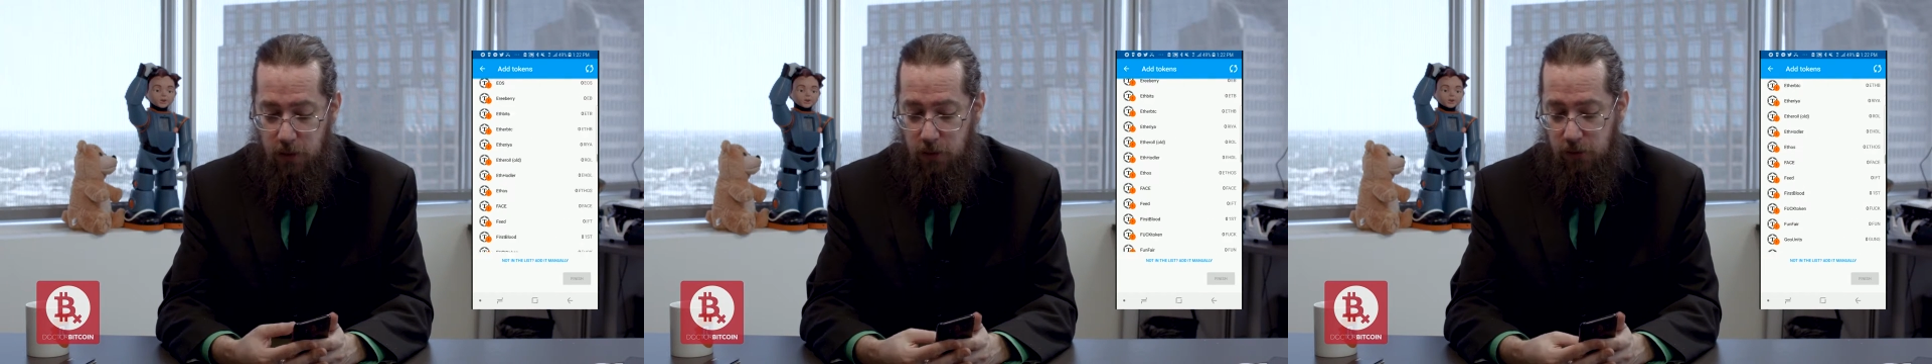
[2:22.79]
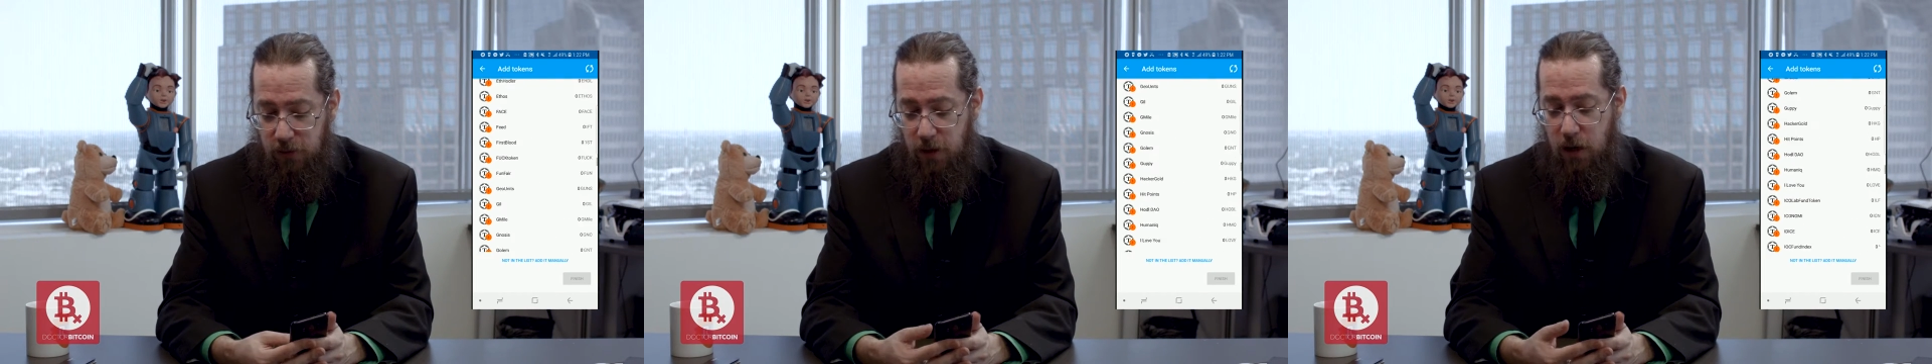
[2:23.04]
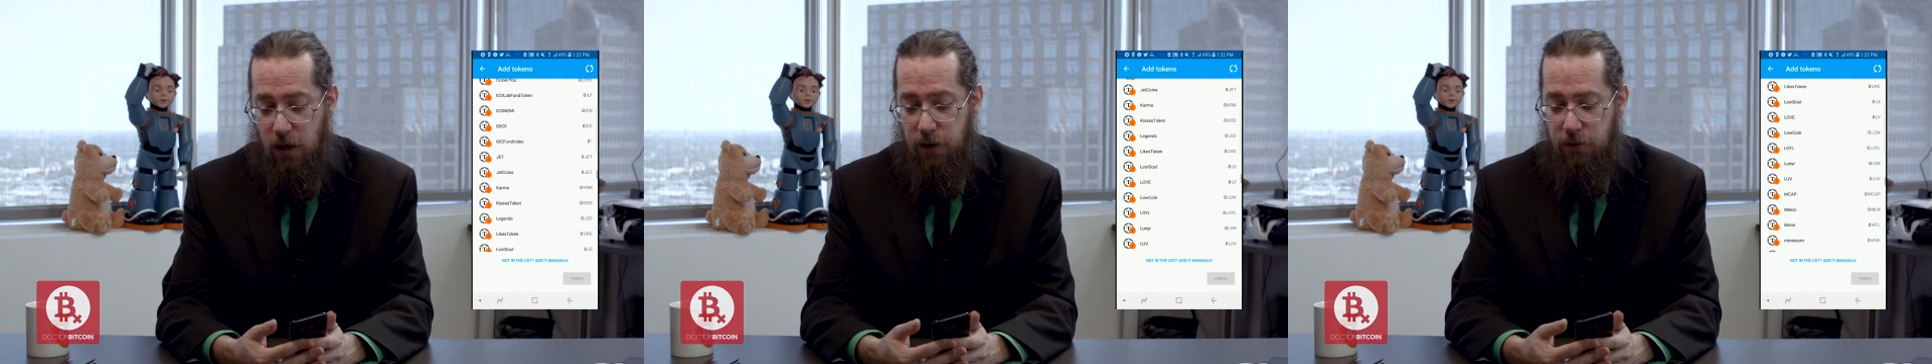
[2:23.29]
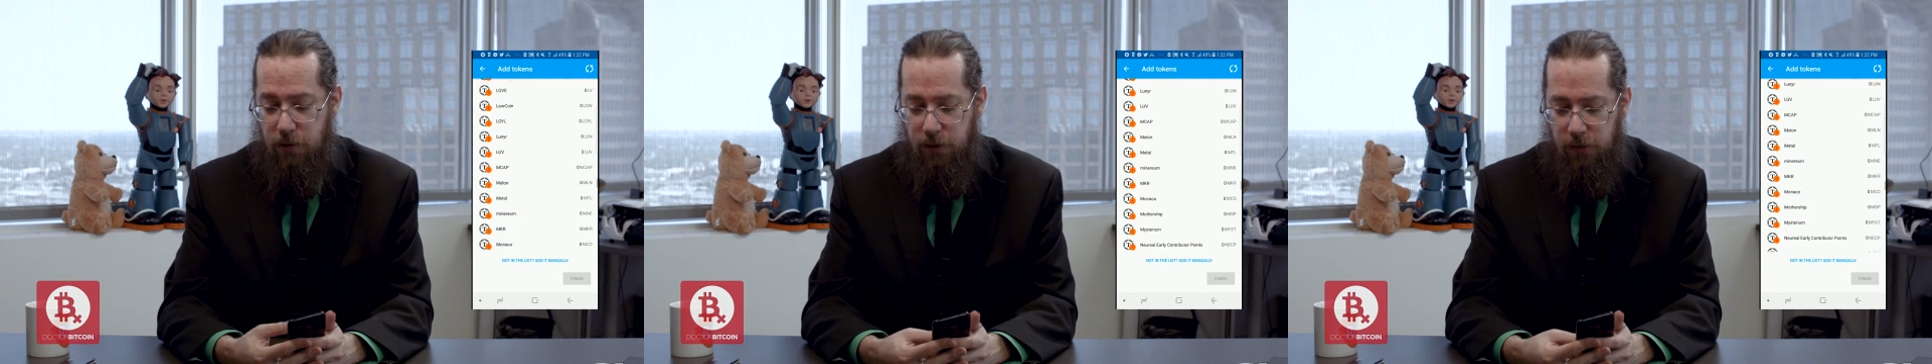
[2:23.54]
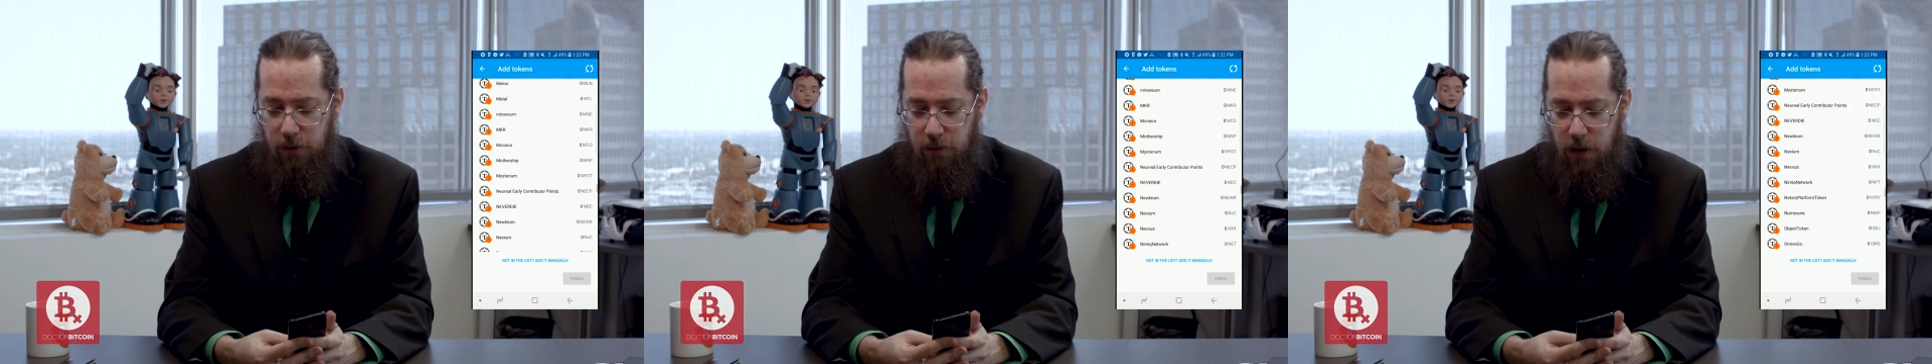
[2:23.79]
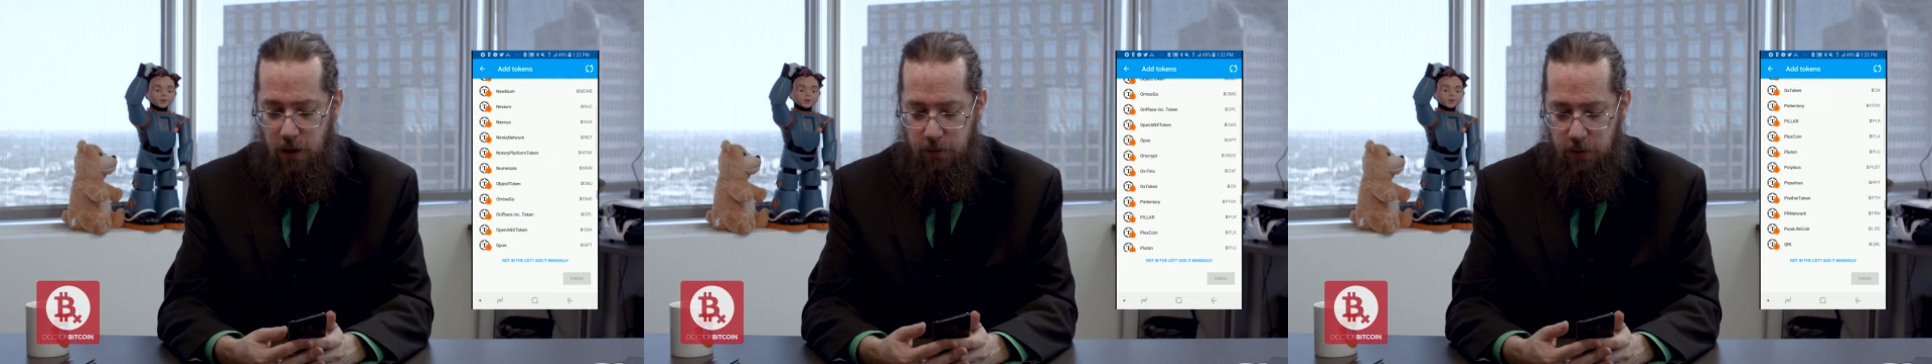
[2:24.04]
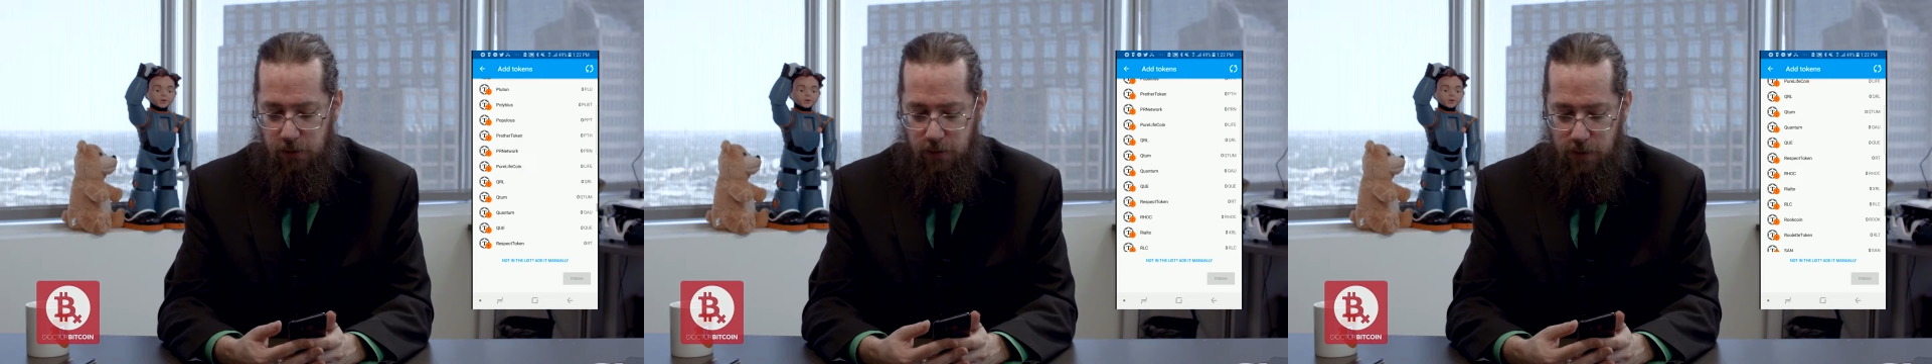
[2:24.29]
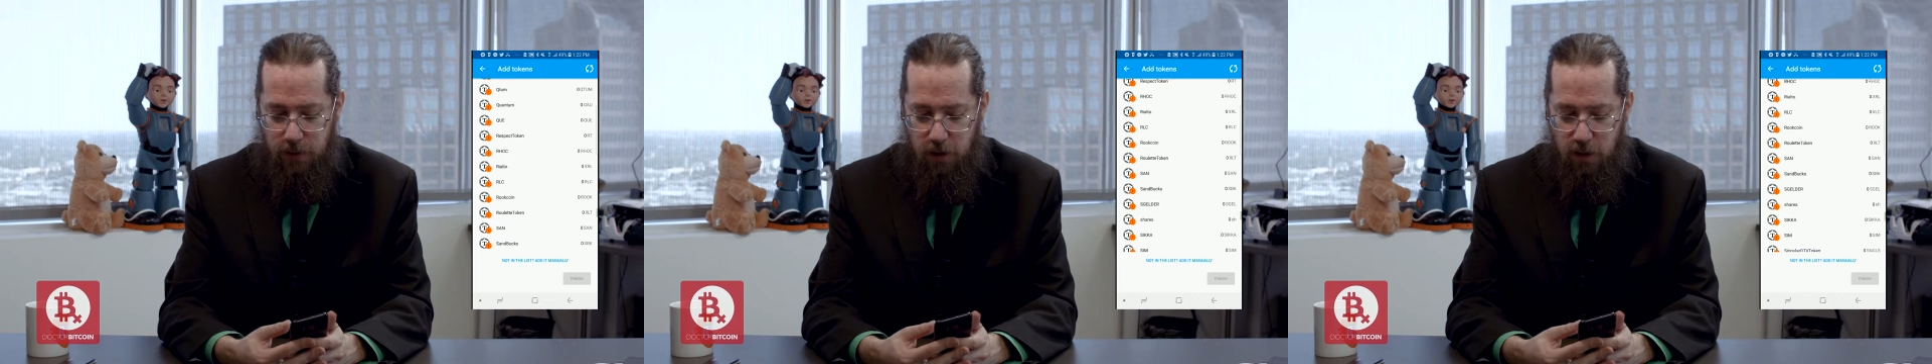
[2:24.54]
there's hundreds and hundreds of
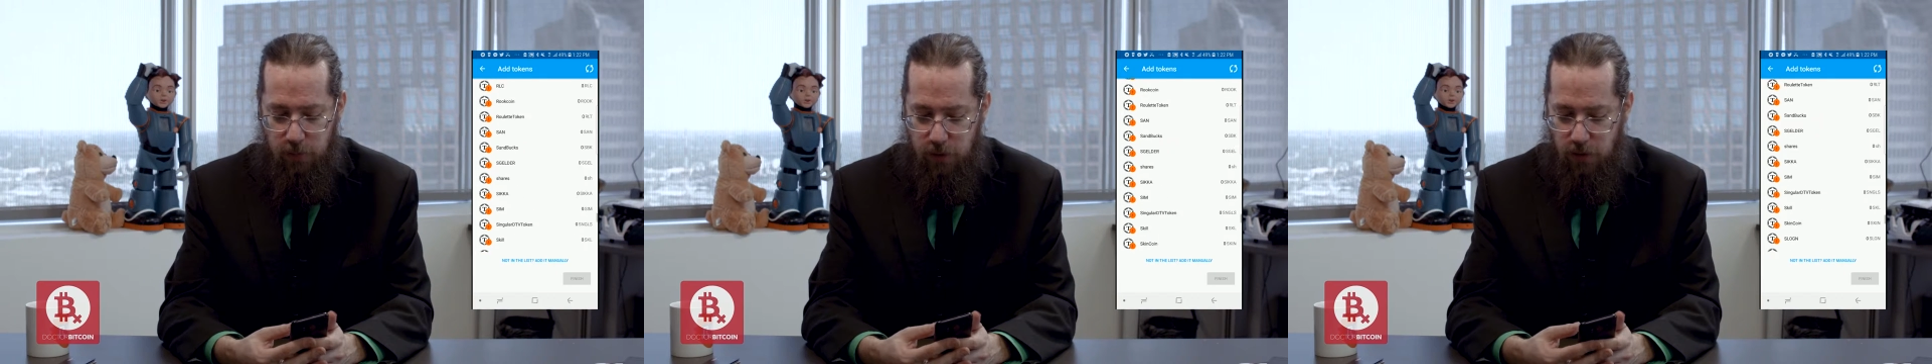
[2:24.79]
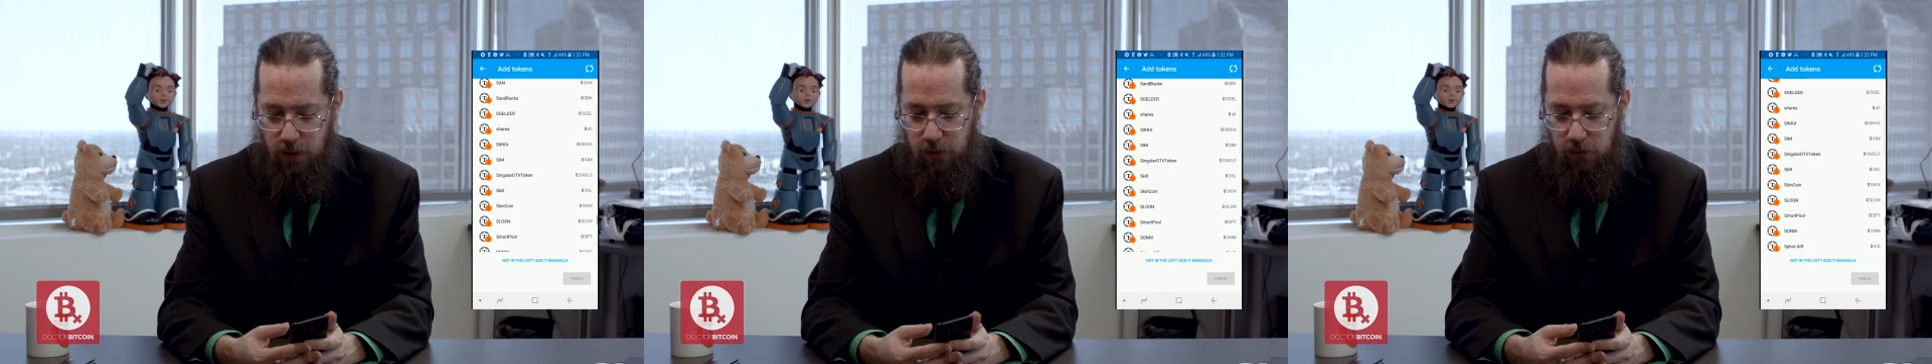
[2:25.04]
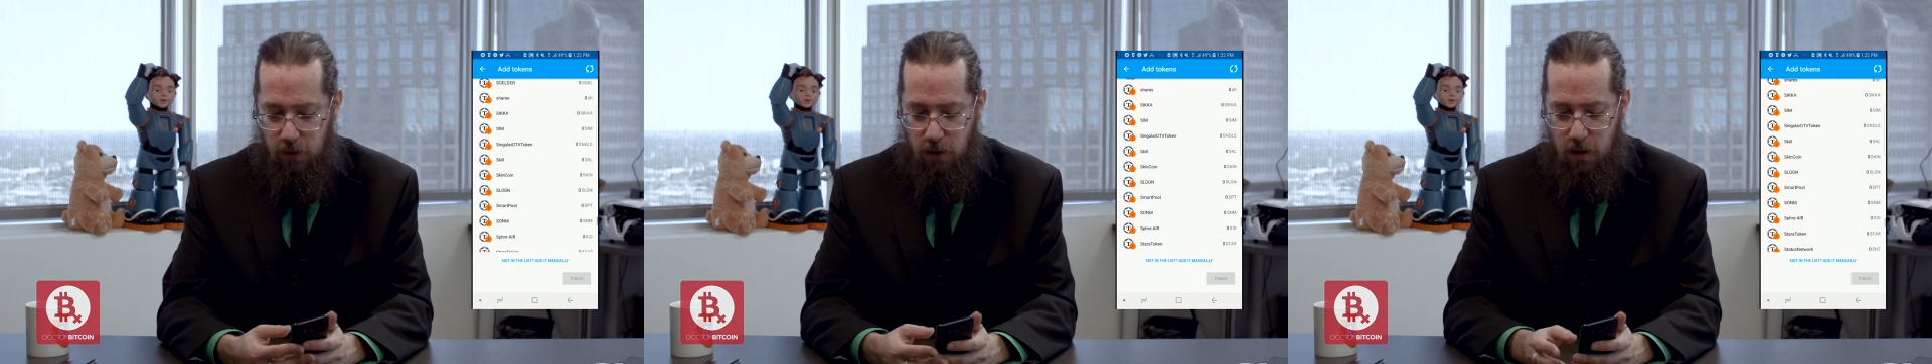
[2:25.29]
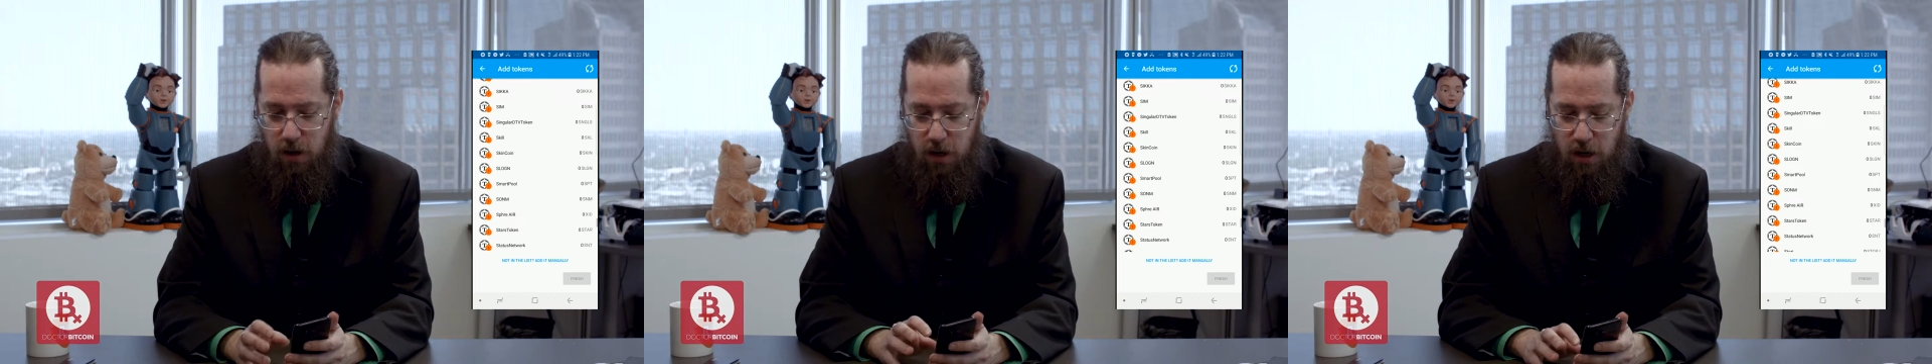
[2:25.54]
Ethereum tokens here.